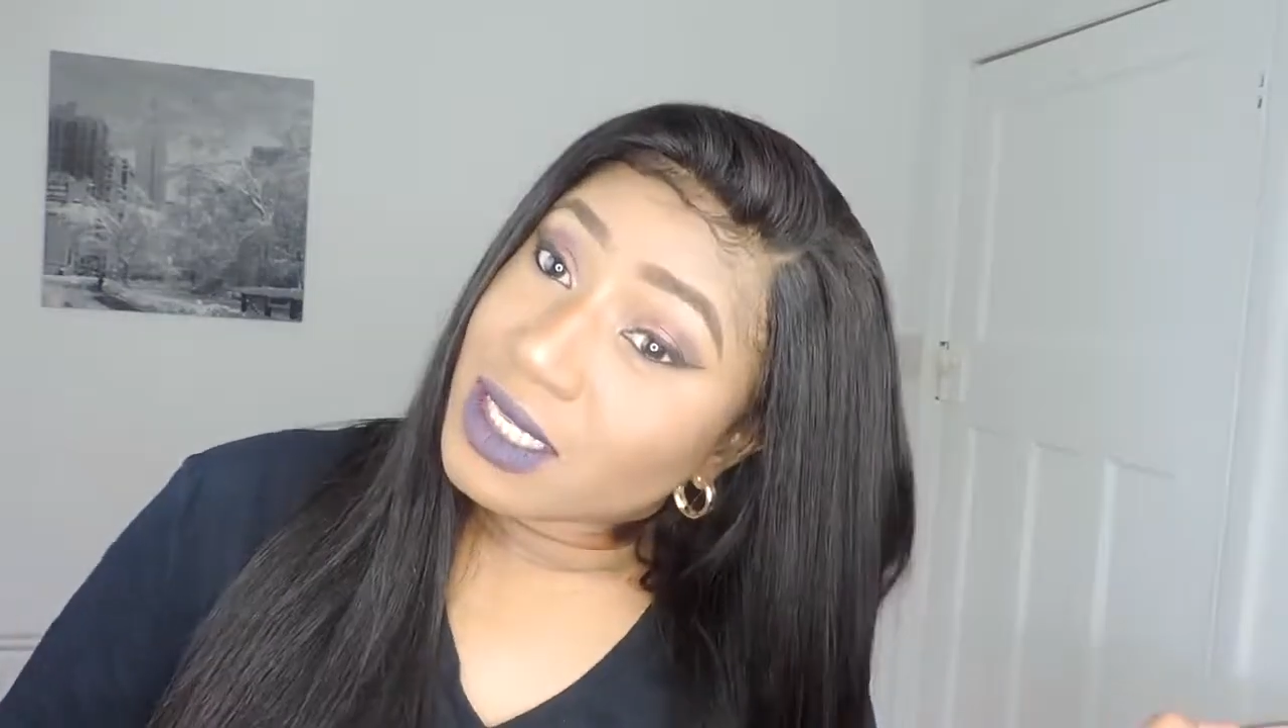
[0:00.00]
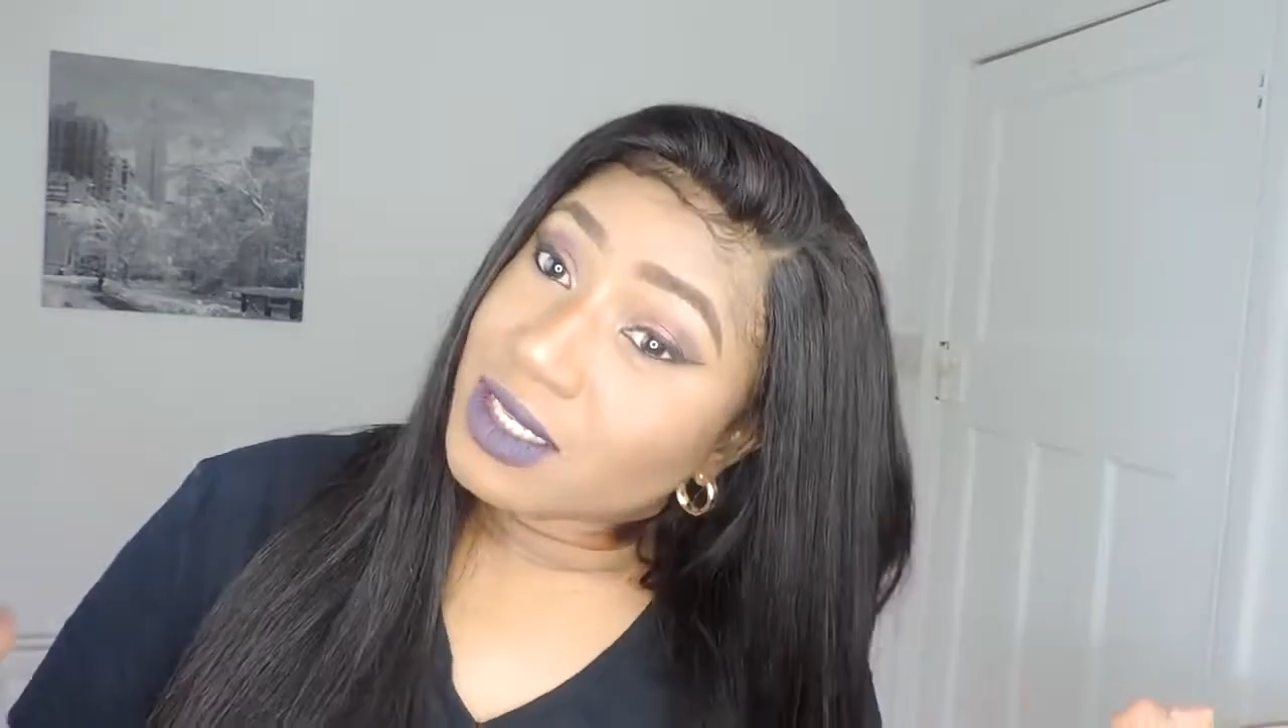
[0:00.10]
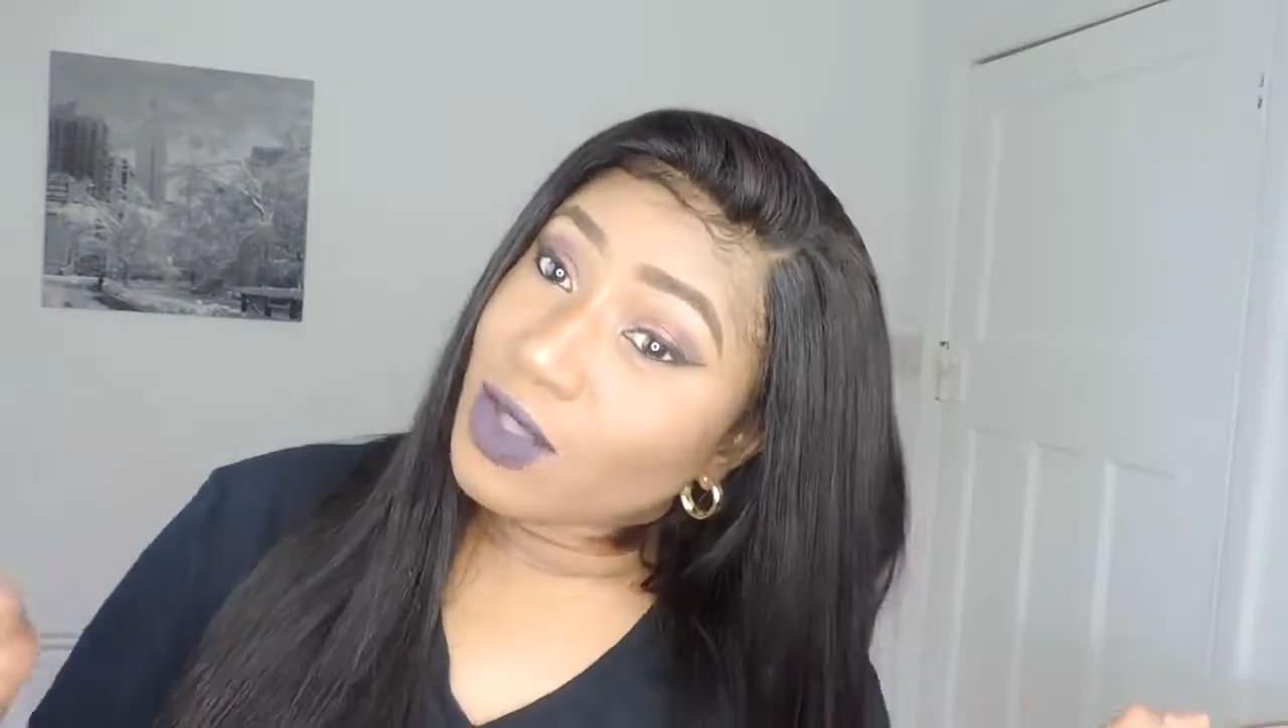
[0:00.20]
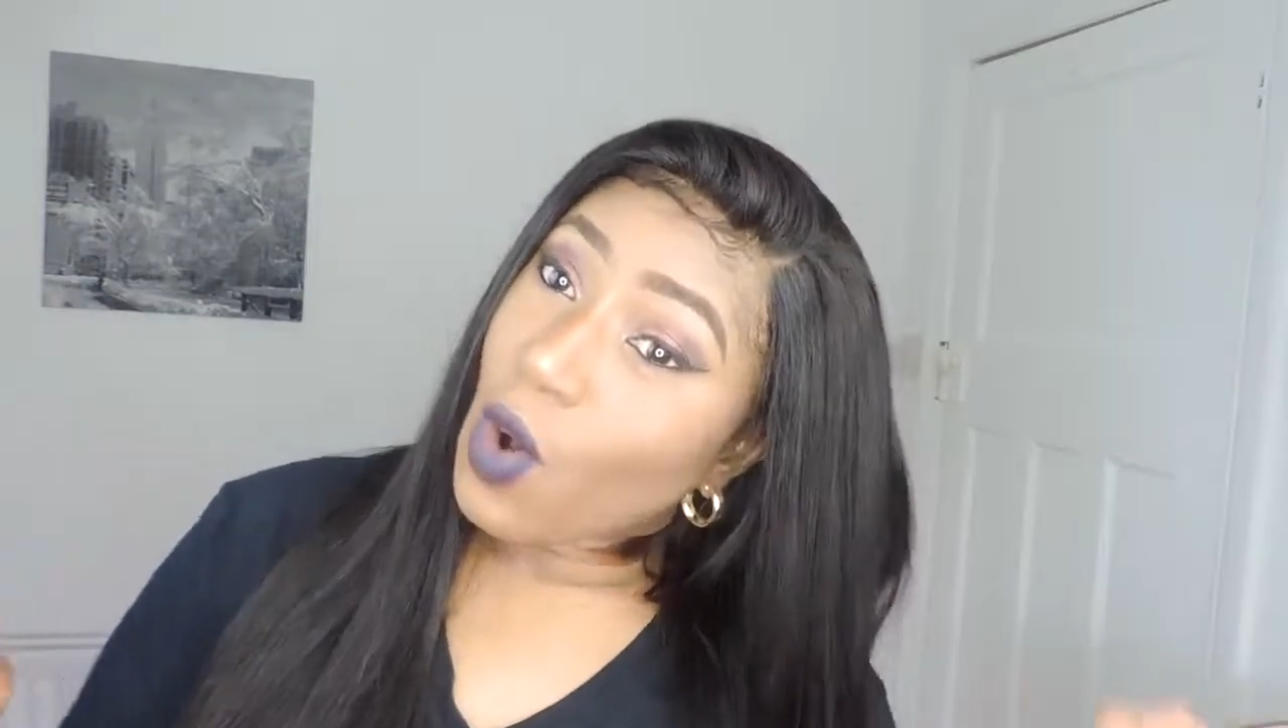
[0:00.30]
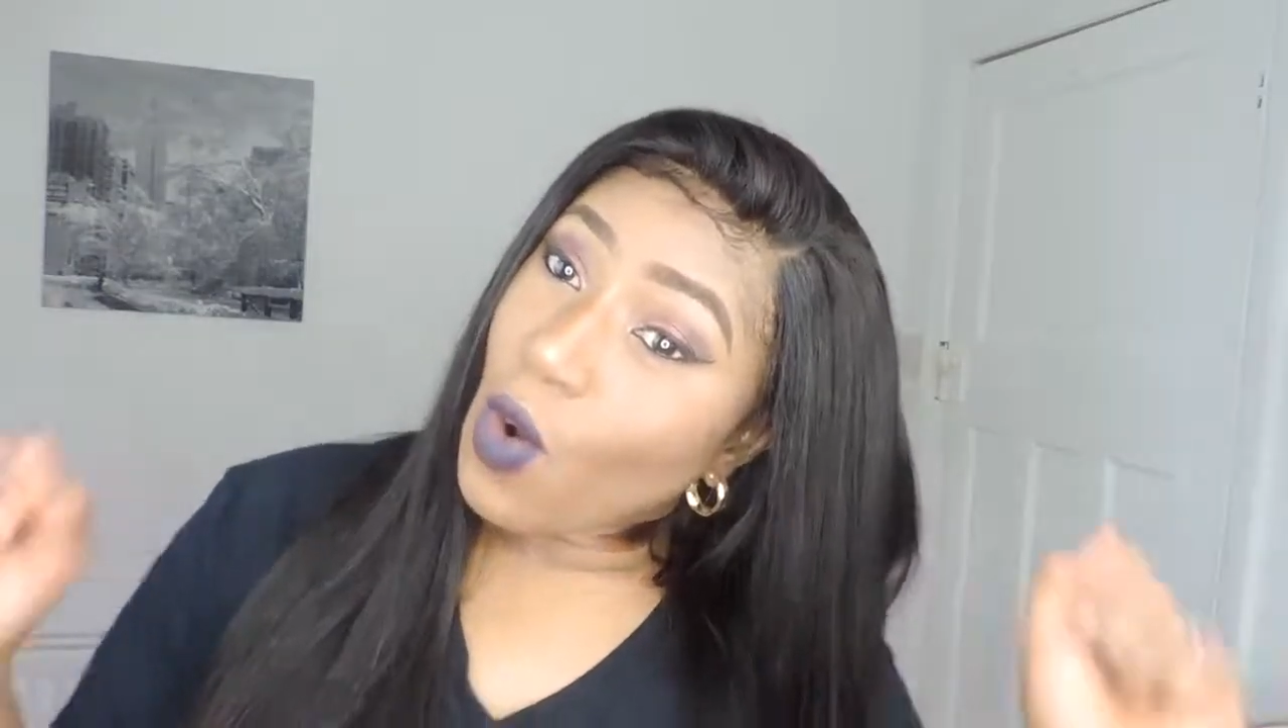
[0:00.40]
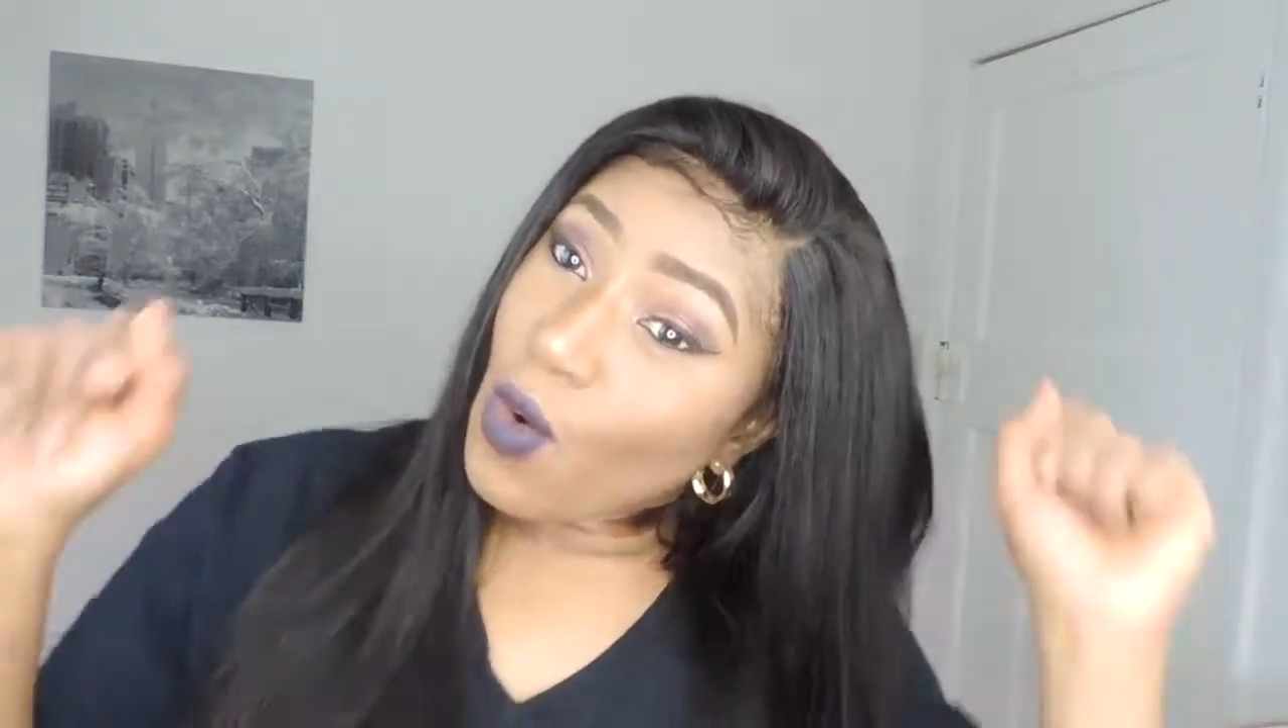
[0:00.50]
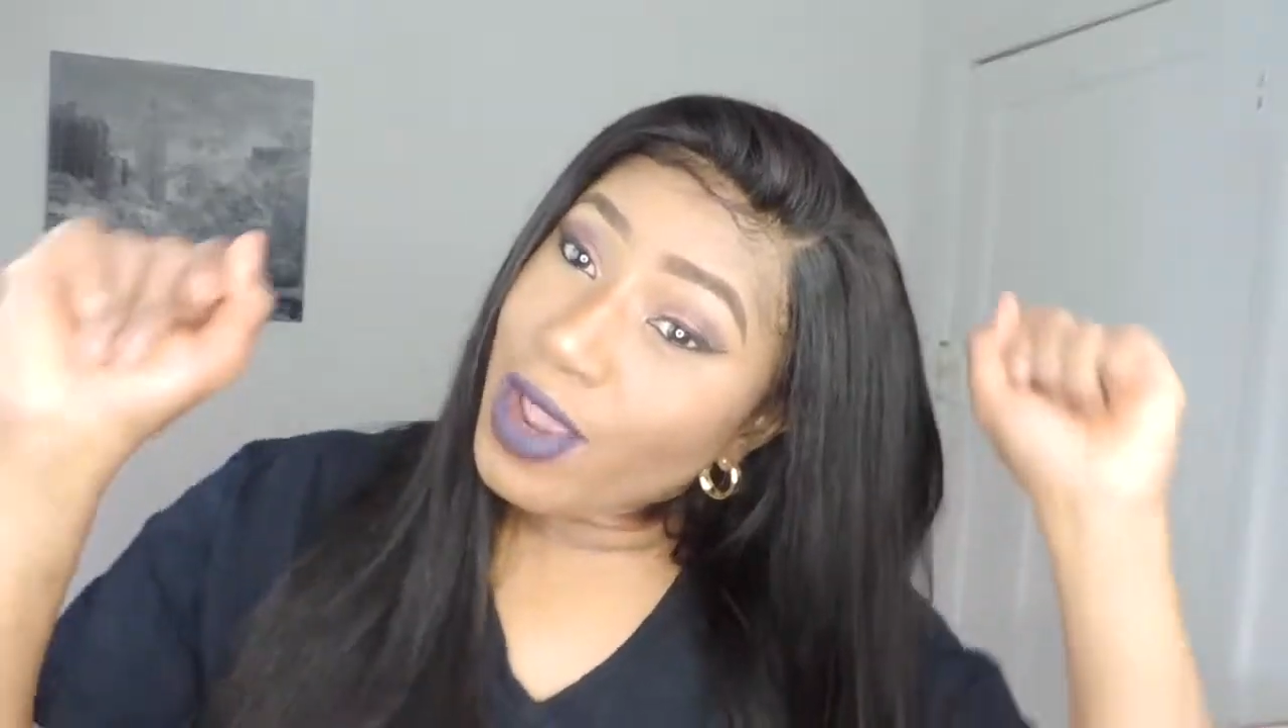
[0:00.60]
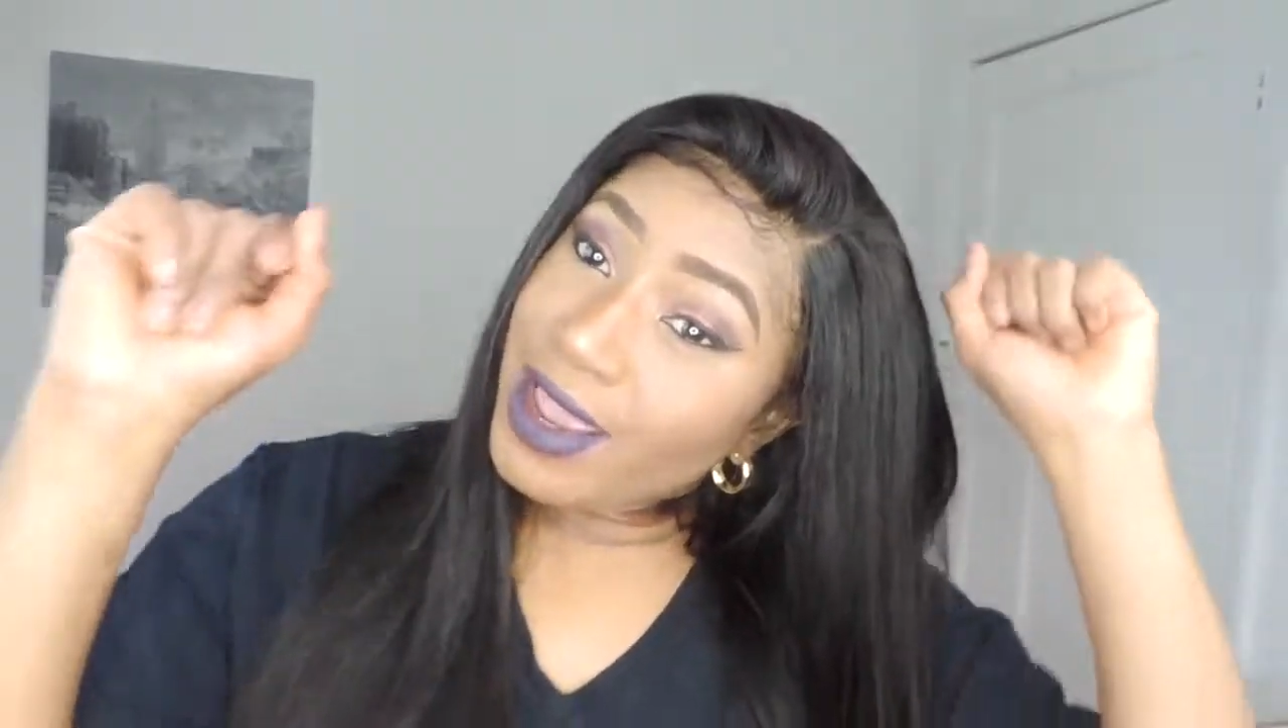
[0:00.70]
so